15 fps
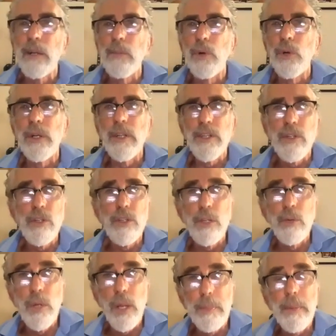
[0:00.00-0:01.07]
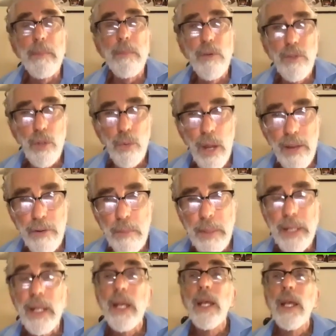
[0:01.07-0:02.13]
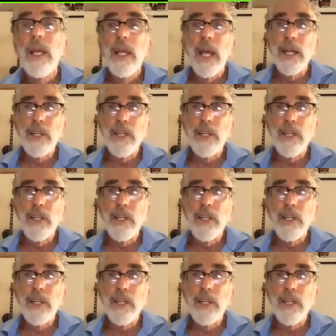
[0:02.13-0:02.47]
more and listens to the whip and moves away from it and